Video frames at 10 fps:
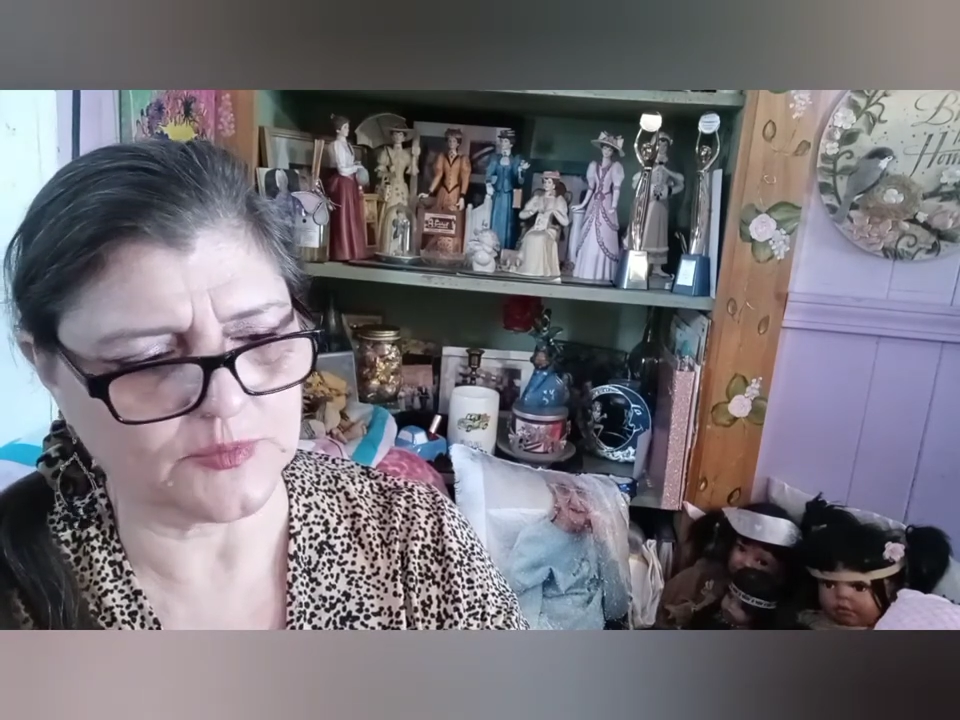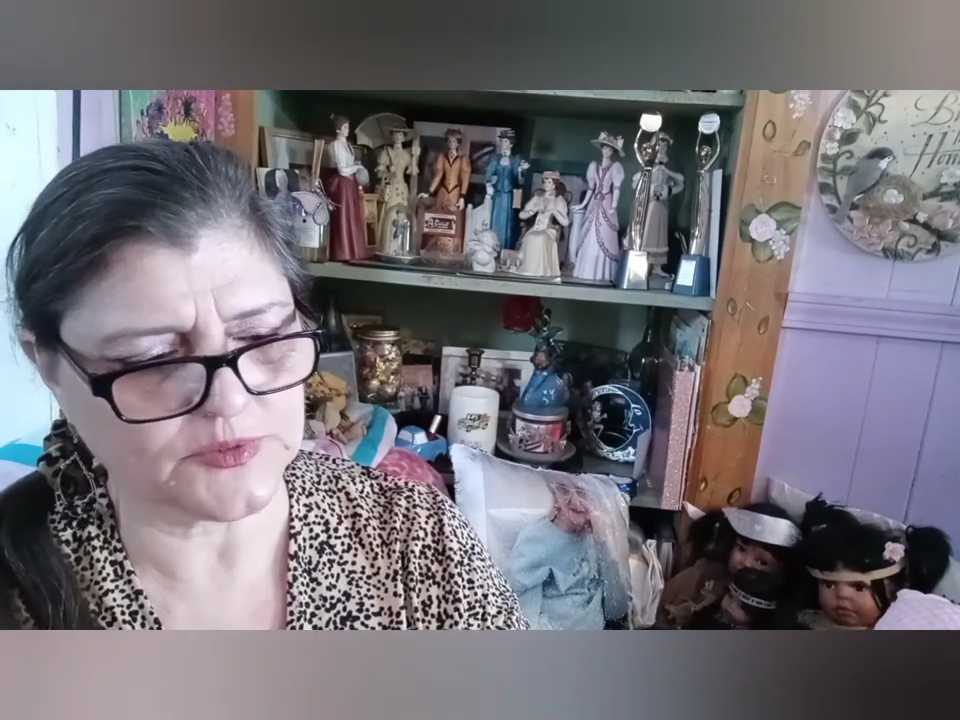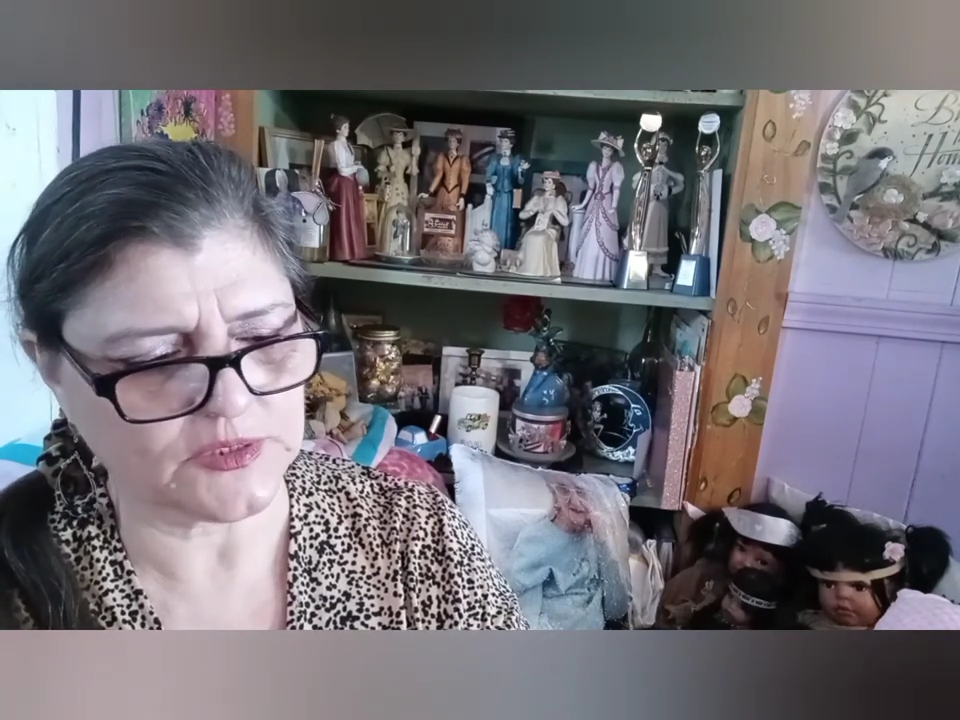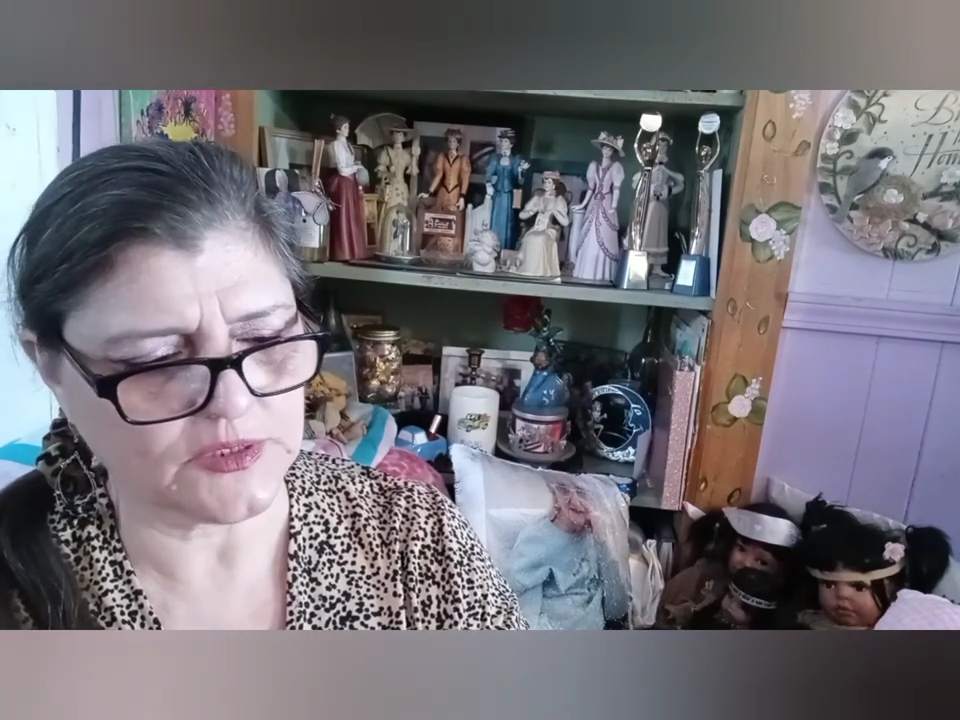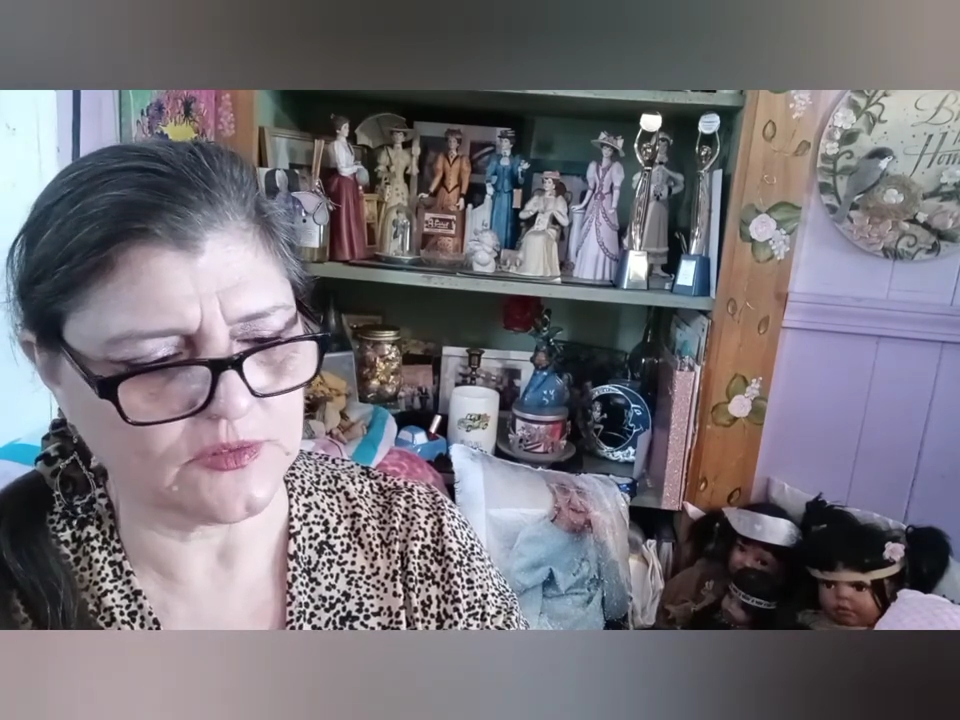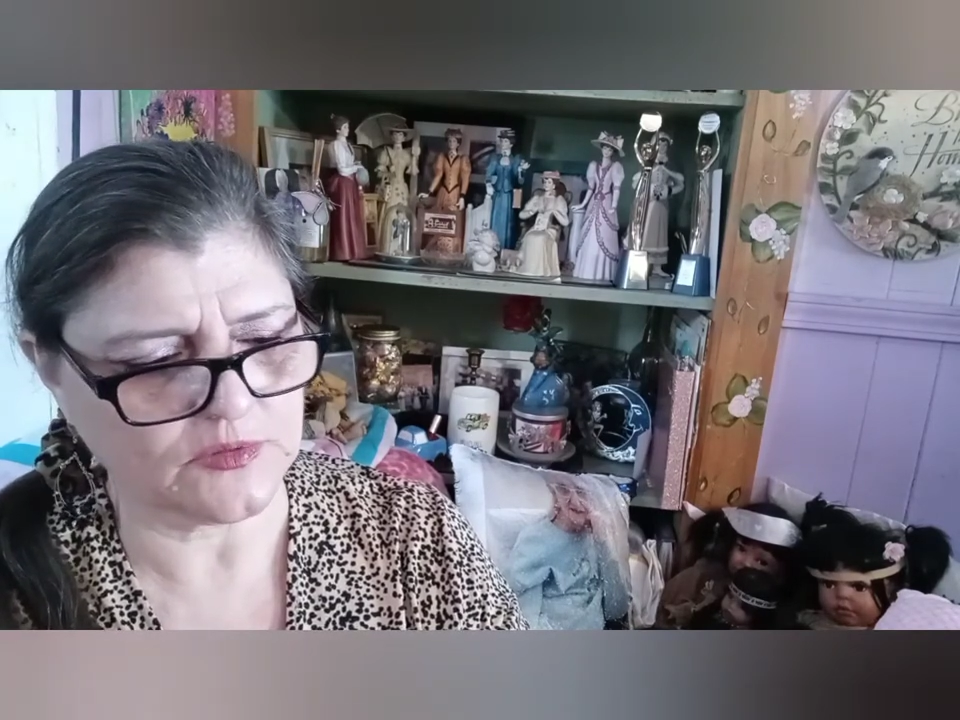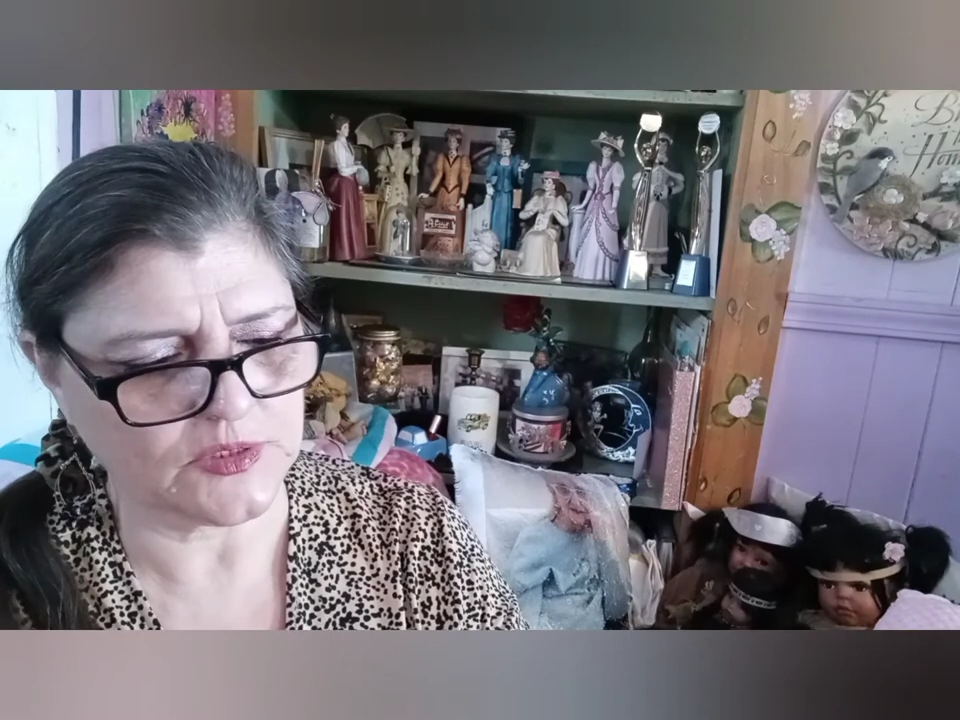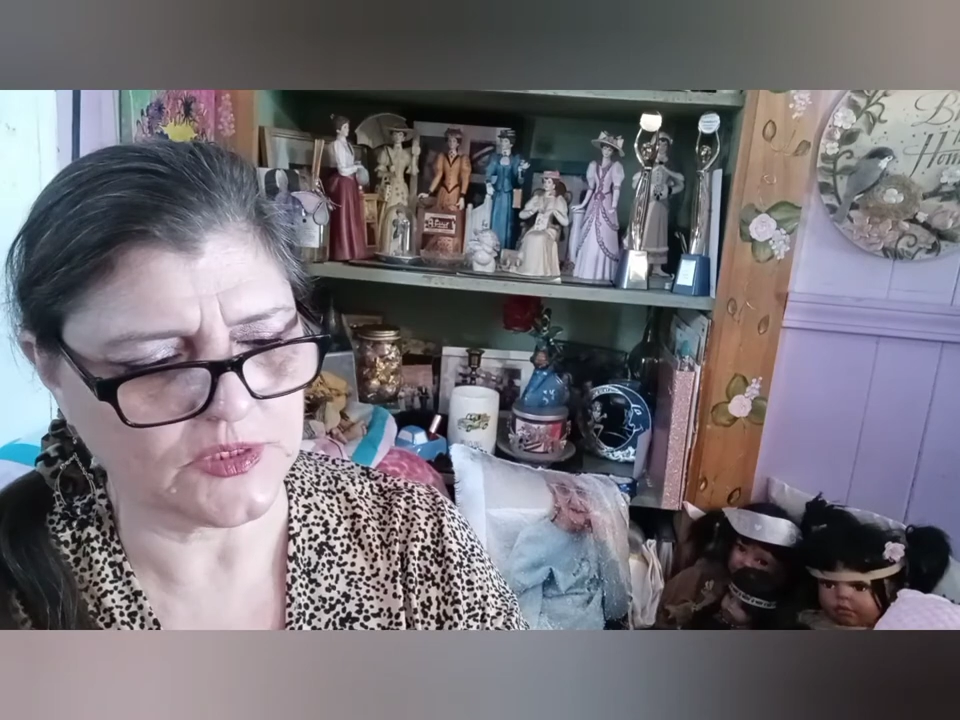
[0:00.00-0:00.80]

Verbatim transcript: upside down,